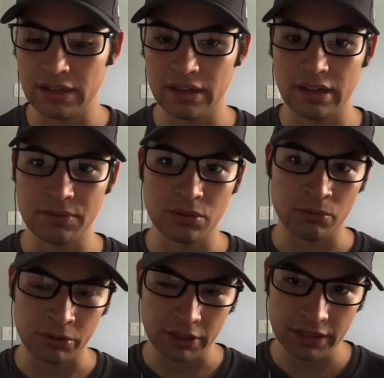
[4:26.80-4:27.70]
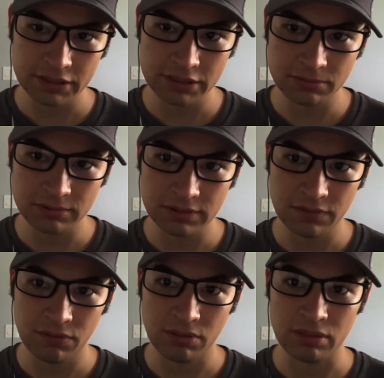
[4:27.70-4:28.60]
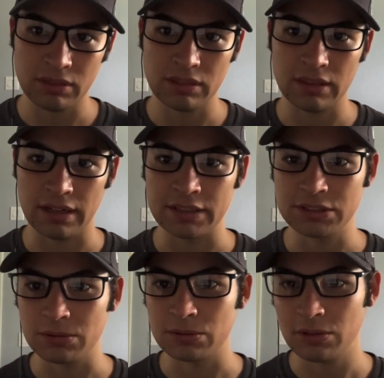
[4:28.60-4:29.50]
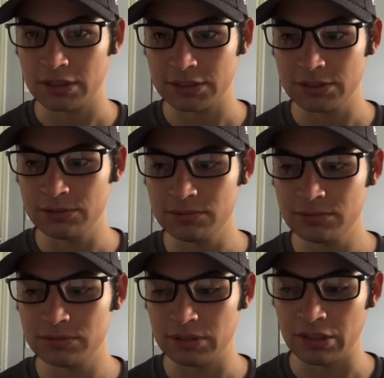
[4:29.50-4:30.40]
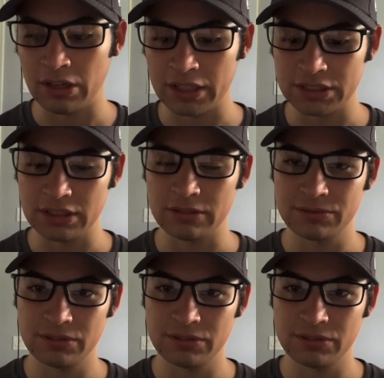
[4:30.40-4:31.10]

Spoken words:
I've done reactions with, that I still talk to, and all that stuff.